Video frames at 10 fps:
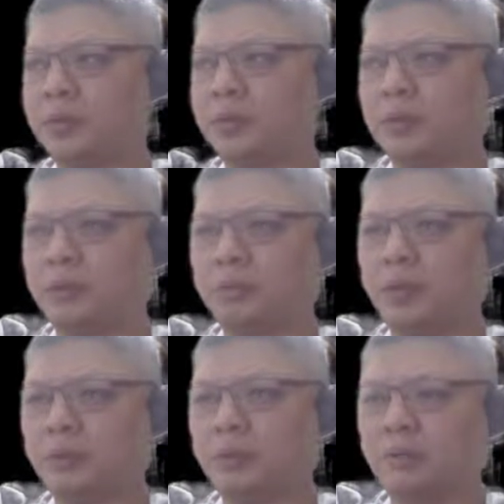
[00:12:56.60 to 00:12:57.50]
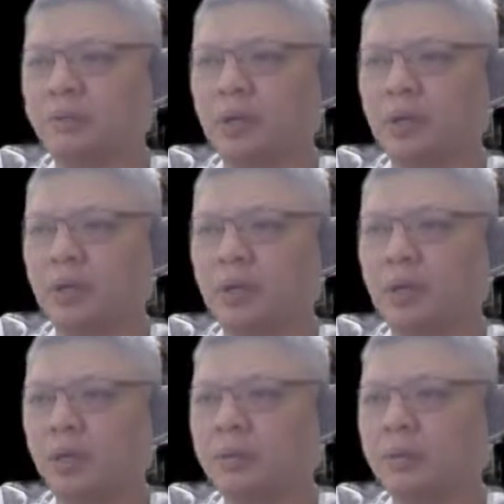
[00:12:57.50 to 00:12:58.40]
So black would have a hard
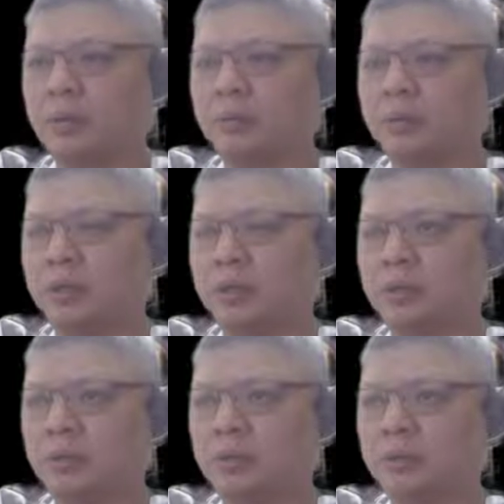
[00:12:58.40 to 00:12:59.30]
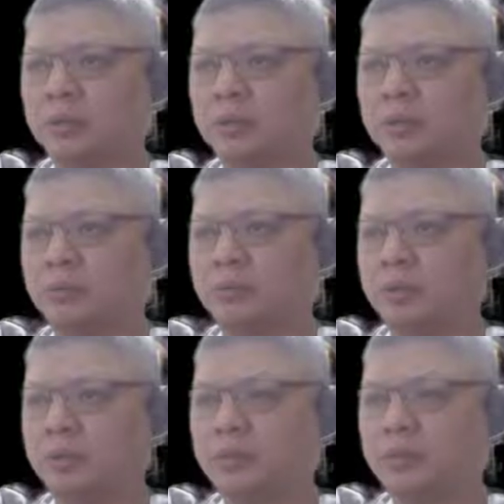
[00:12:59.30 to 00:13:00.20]
time trying to control the
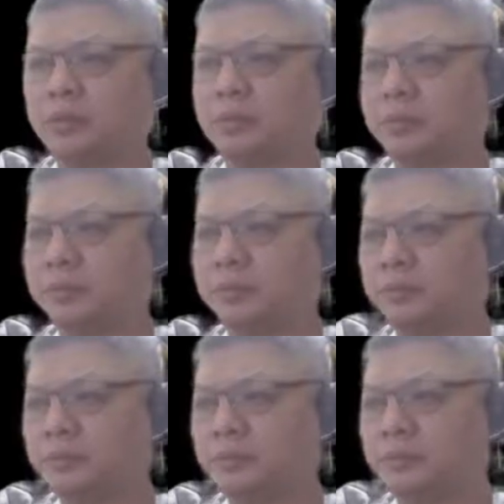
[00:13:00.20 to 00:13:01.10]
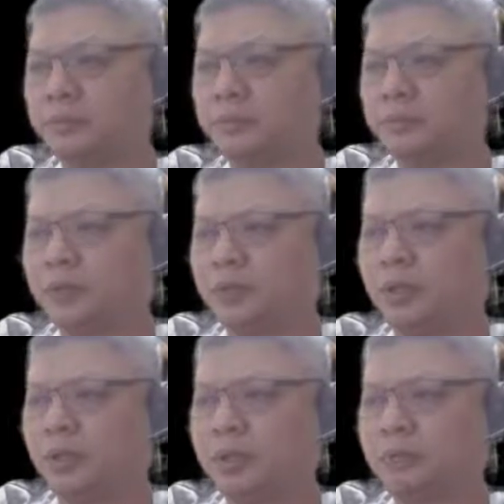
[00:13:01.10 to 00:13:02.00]
situation. So
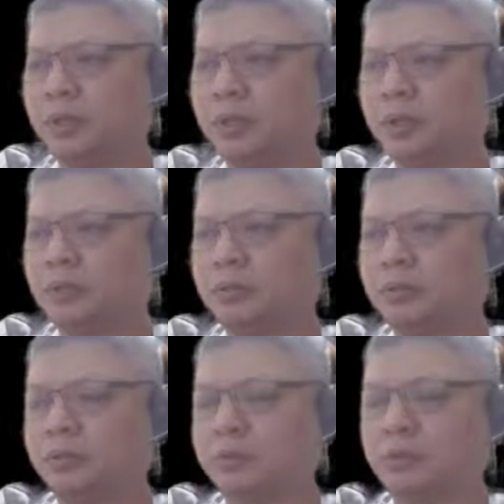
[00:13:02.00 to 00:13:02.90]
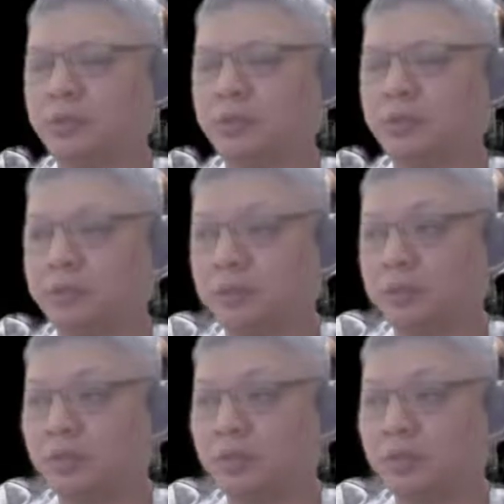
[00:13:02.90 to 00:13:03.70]
that is why r2 equals 3 is still not